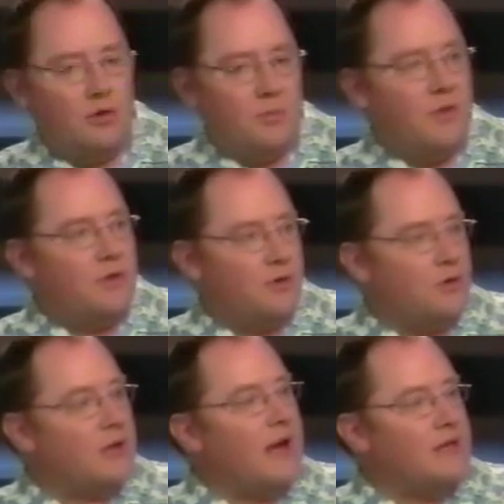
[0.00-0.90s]
Lupin
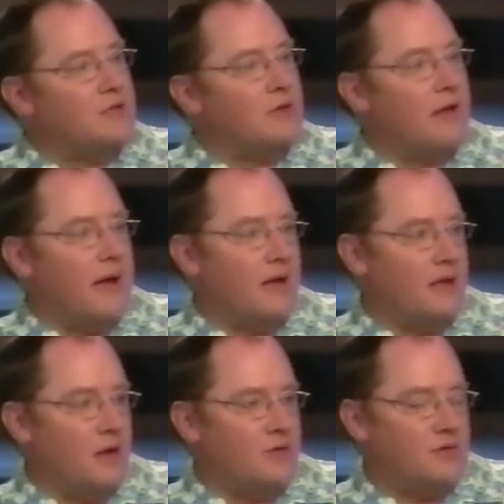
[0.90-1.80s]
III, Castle
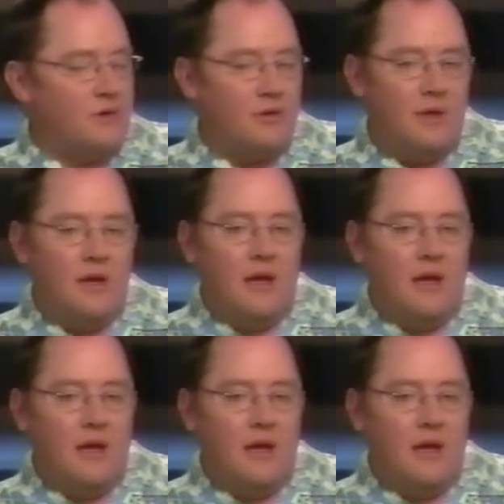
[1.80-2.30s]
Cagliostro.